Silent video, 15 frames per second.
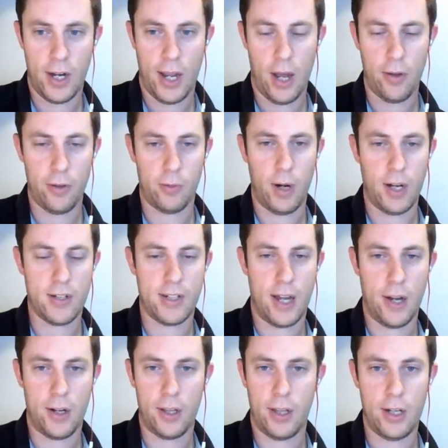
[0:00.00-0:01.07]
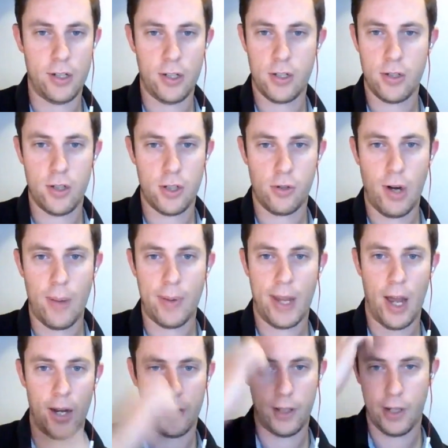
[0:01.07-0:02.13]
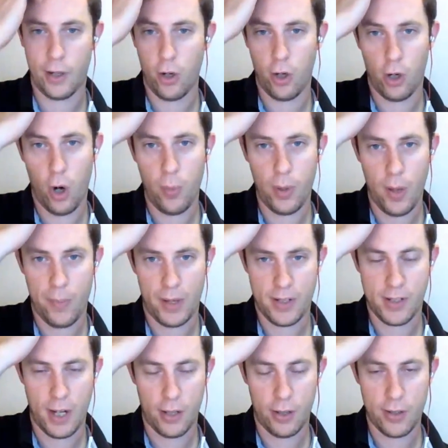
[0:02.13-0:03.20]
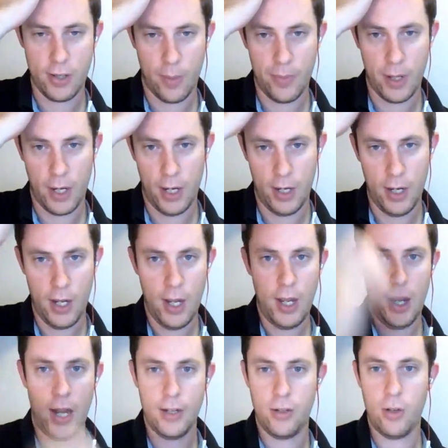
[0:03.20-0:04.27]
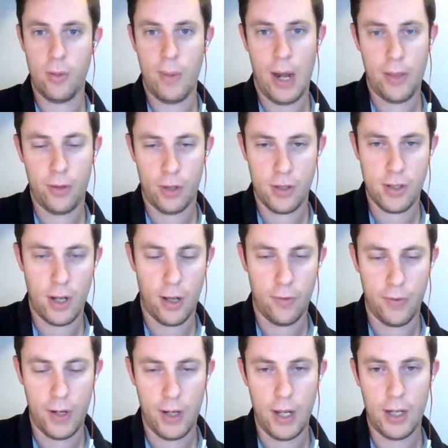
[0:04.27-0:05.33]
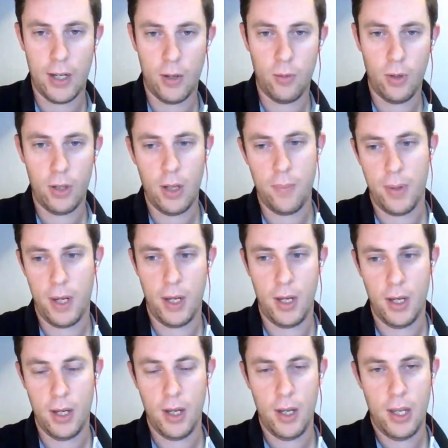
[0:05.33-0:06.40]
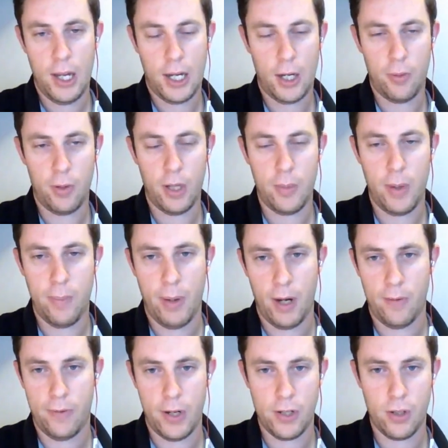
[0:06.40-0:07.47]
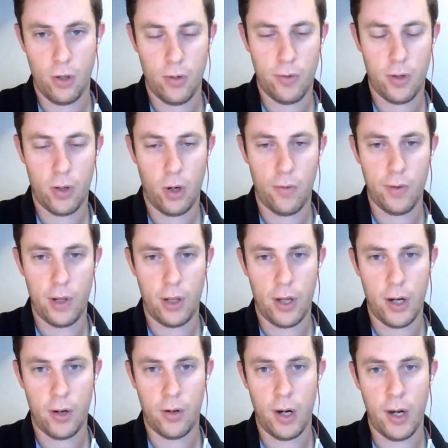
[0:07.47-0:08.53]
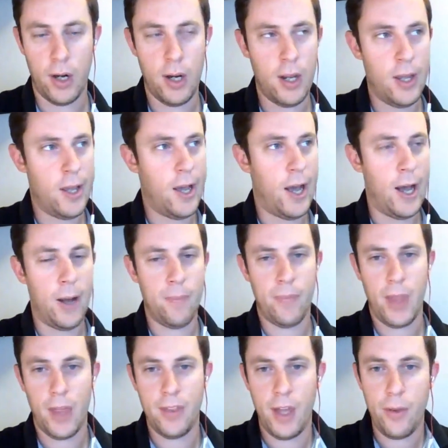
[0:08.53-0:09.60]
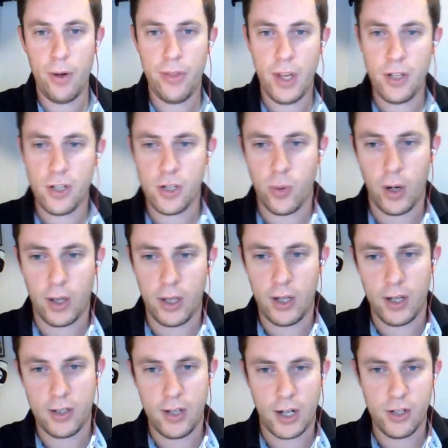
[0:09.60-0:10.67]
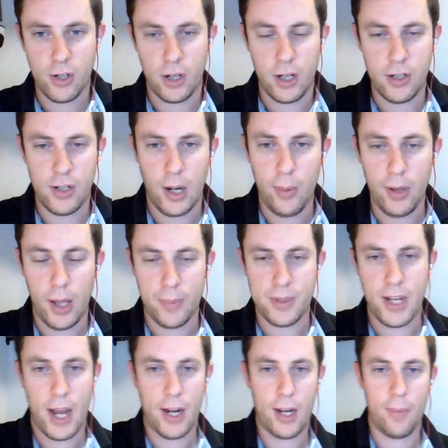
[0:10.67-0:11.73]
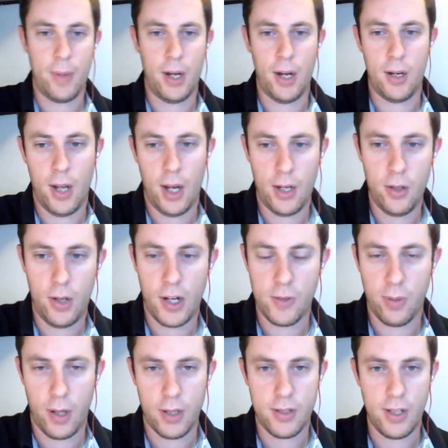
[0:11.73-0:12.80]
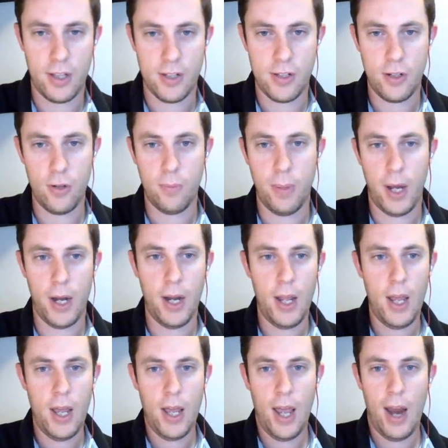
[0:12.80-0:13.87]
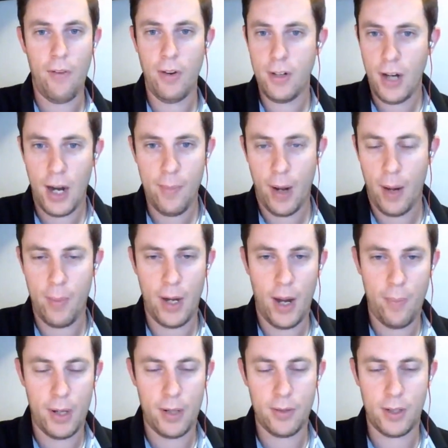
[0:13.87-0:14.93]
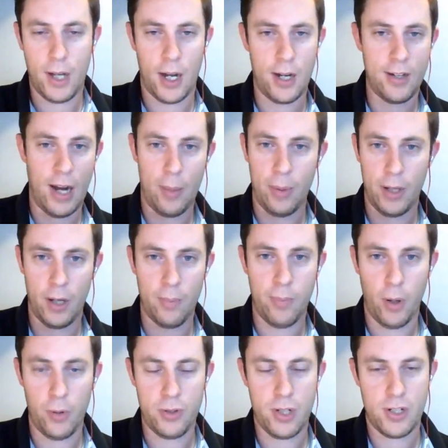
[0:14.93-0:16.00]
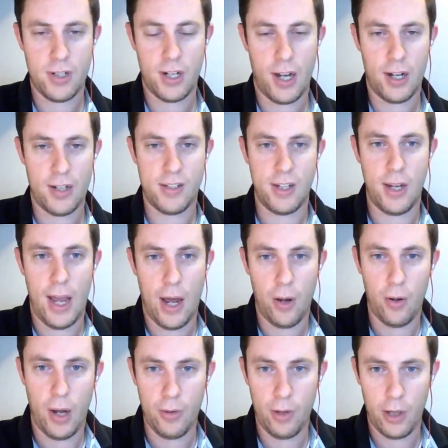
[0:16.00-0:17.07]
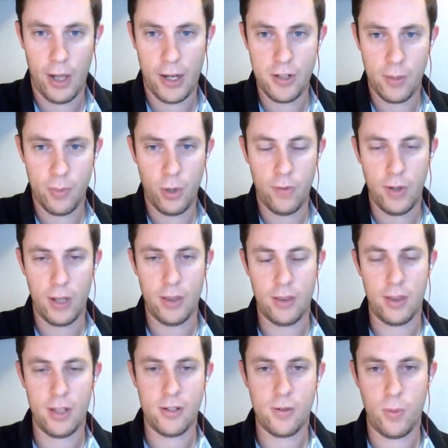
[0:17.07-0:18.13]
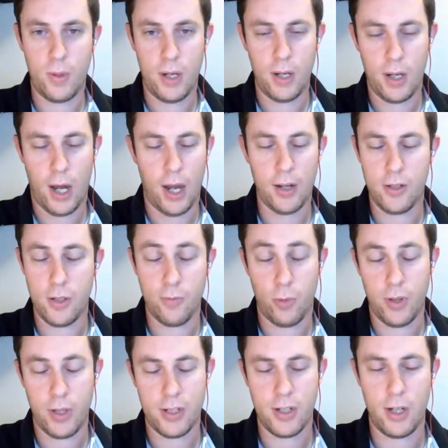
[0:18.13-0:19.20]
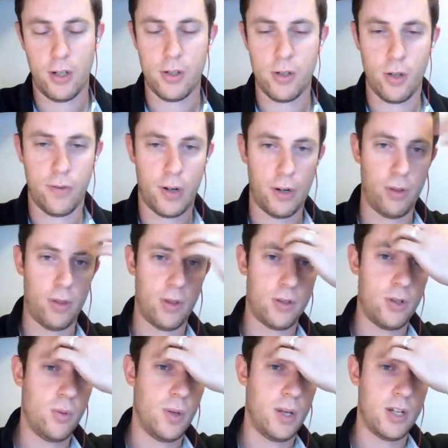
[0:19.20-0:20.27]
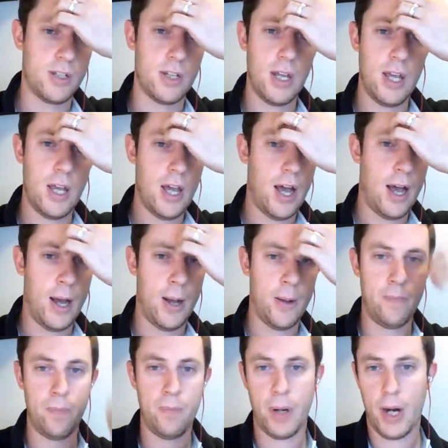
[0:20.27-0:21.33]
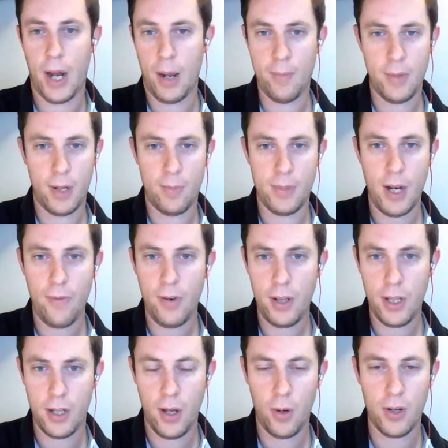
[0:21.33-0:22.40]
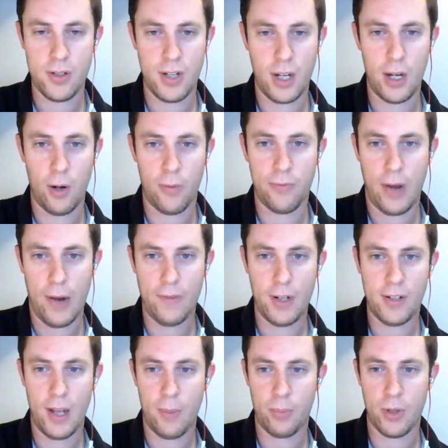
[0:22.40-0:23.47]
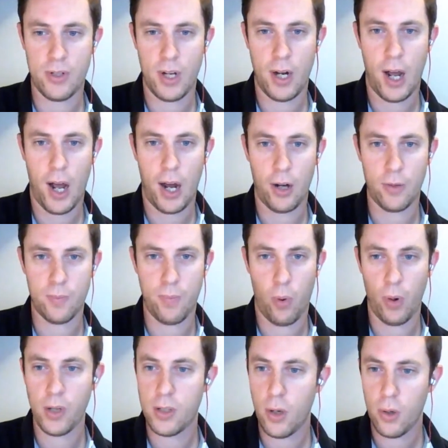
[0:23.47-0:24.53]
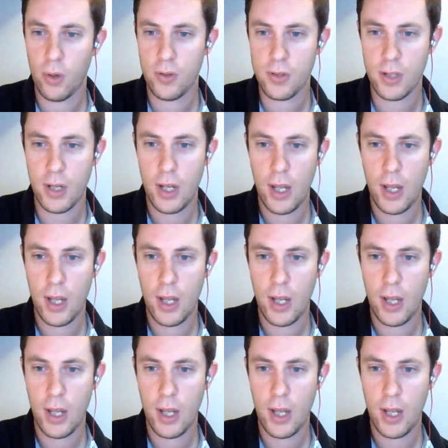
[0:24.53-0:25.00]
how the rake's calculated, just grab a calculator or open up Excel or something and do the math yourself. It can really be beneficial over the long run. And the other thing, just quickly to touch on in double up, Zach, I mean, and you guys probably see this too, but every time, I mean, I've been kind of dabbling on both just to kind of see how the lines are moving this week, this year so far through the 2 weeks. But I'm definitely noticing, 5 to 10% higher point totals,